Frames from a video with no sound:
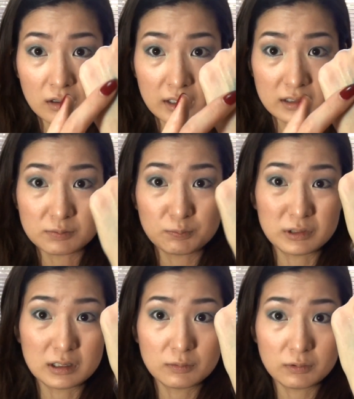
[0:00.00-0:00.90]
It's
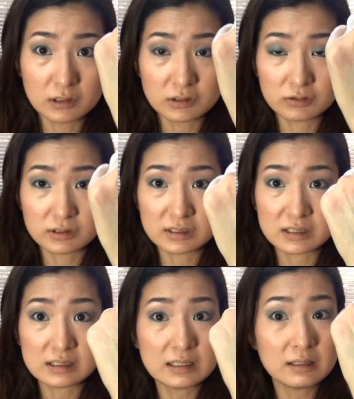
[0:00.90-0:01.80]
blendable, as you can
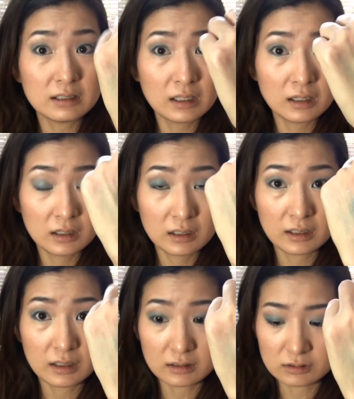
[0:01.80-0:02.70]
see.
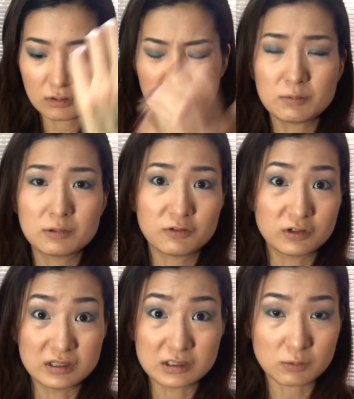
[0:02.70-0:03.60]
Yeah, so I
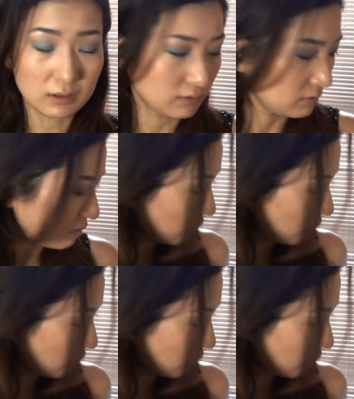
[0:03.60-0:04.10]
prefer this one